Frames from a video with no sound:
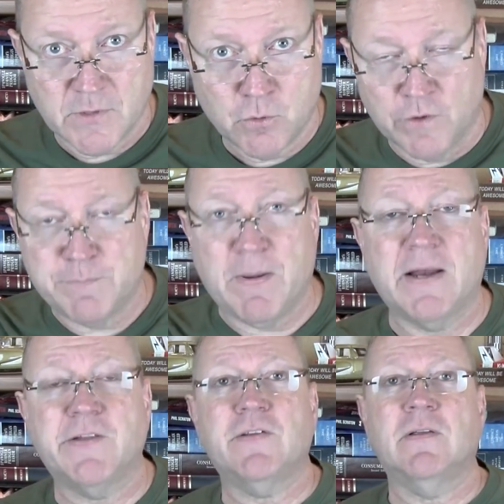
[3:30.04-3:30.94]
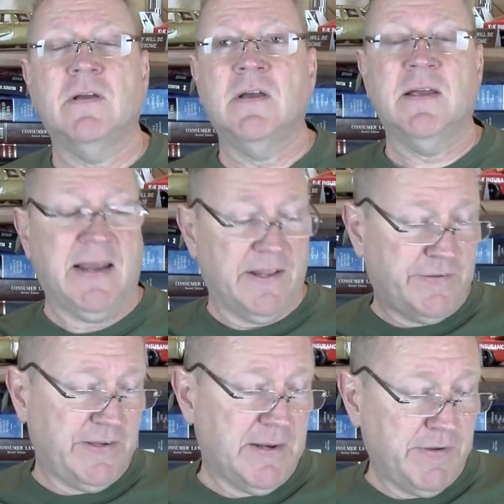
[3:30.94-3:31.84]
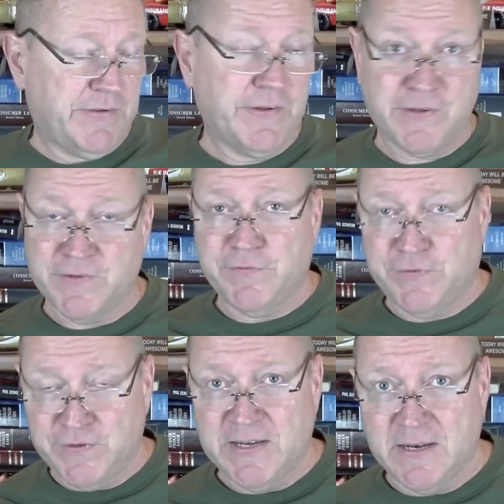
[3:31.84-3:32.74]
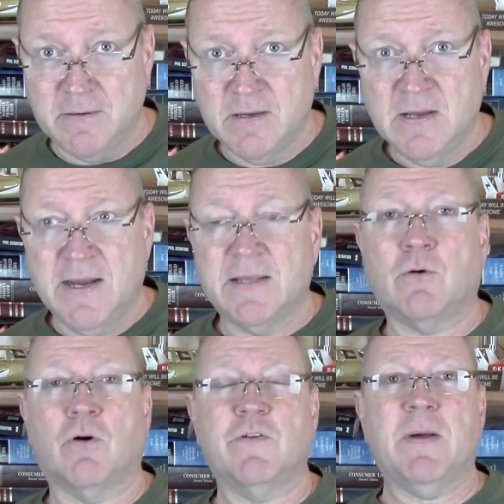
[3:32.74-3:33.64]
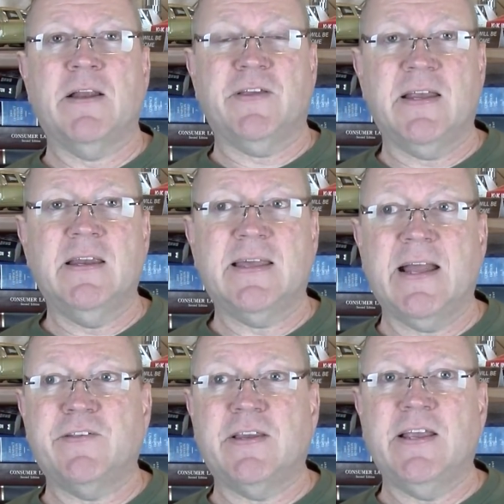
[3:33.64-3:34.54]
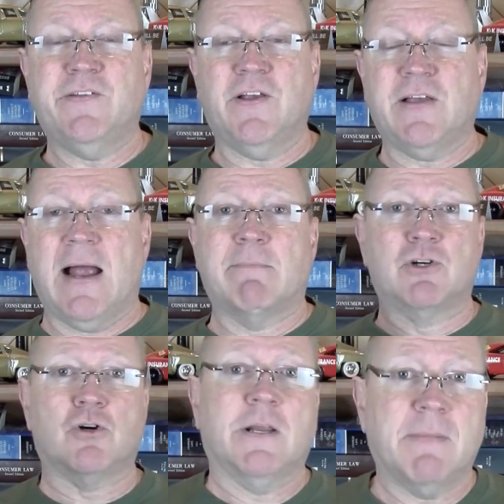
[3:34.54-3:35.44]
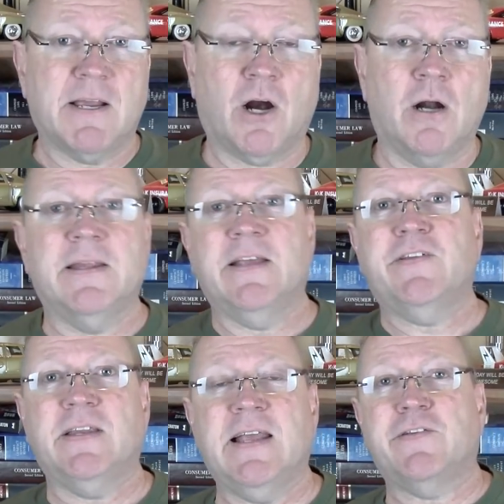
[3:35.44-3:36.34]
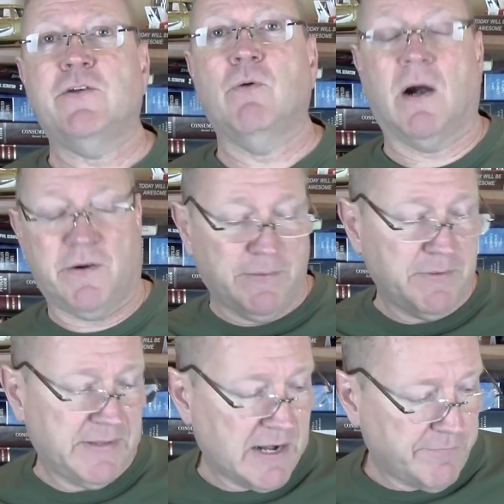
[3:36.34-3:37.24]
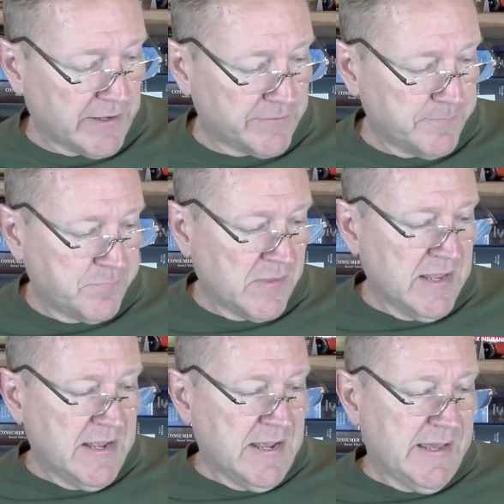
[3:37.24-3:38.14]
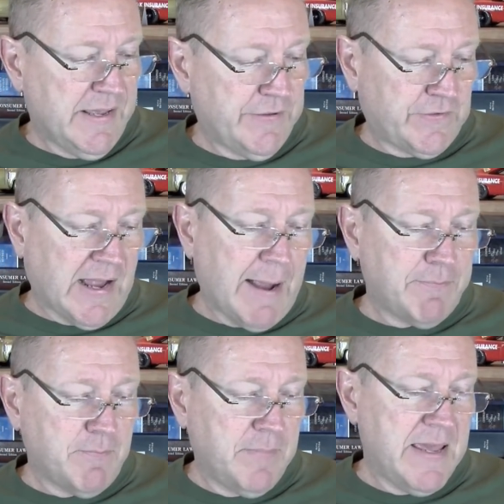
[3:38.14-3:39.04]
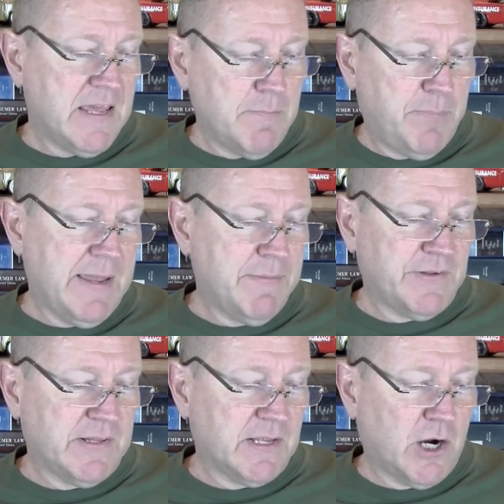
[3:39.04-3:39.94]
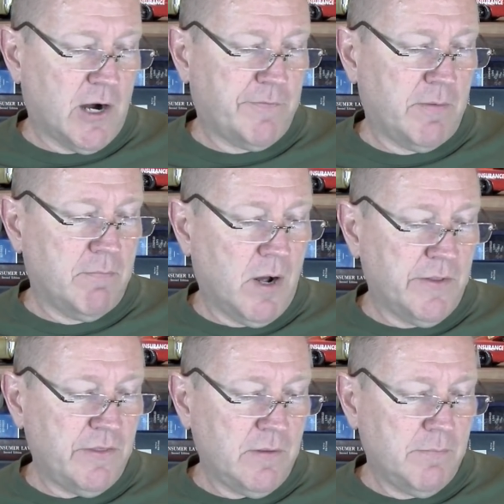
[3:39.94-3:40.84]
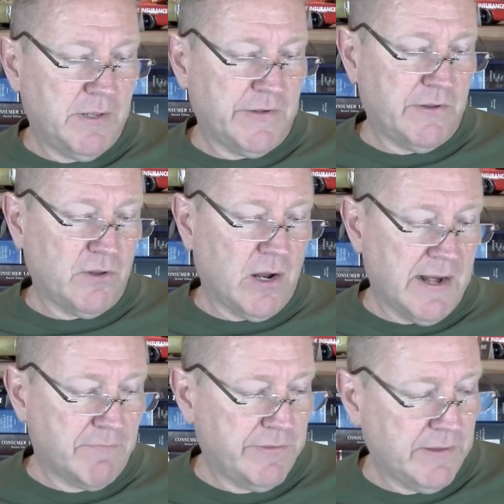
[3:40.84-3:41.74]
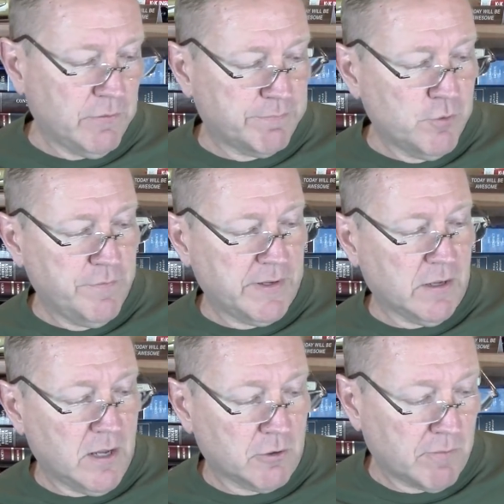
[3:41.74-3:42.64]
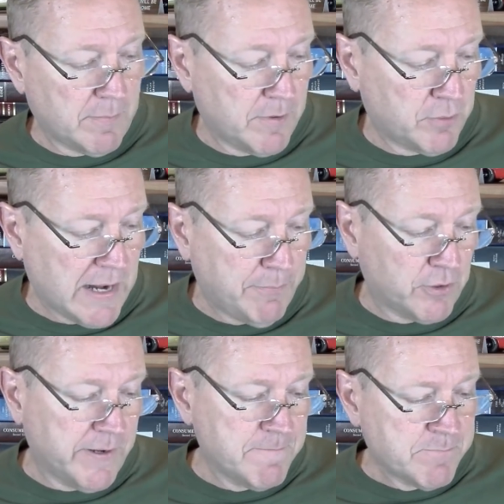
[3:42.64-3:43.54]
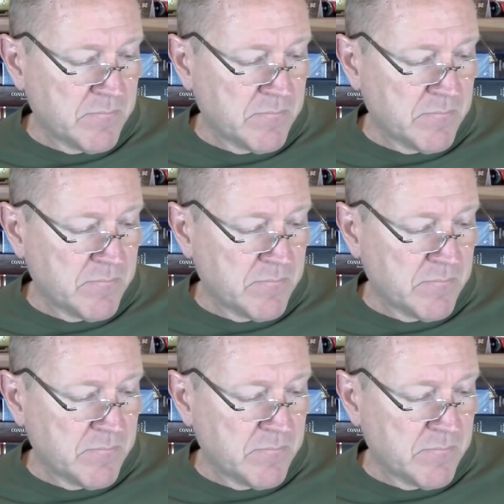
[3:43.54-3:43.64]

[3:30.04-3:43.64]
correspondence, and CNBC says they've seen it, and the correspondence indicates that he says, I'm returning my car, and they said, yes, you are. Something to that effect. He stopped making payments on the car for a month because he thought everything was moving along properly.